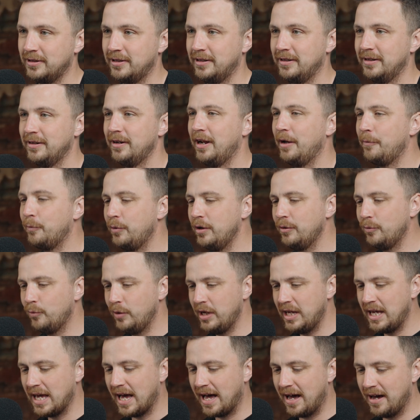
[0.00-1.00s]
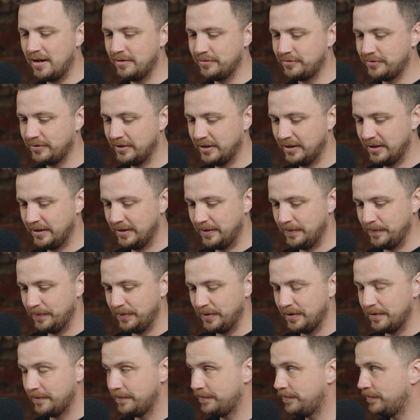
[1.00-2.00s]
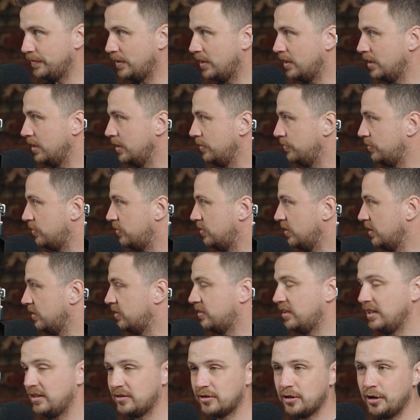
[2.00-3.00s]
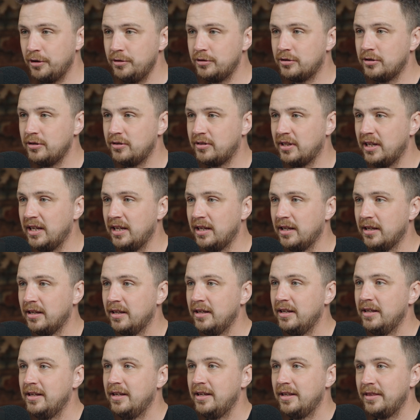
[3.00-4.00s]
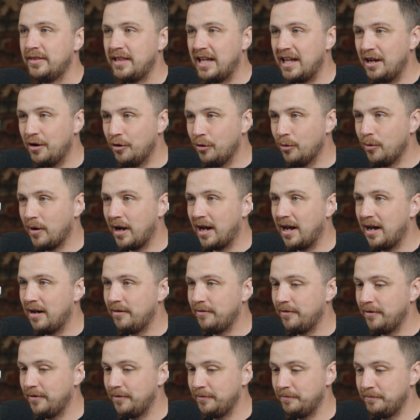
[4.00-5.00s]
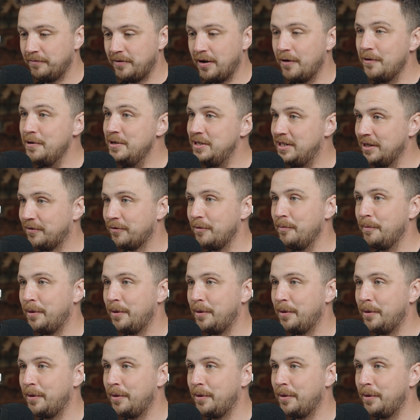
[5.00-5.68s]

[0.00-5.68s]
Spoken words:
And like we have 6 coaches here. They all have very different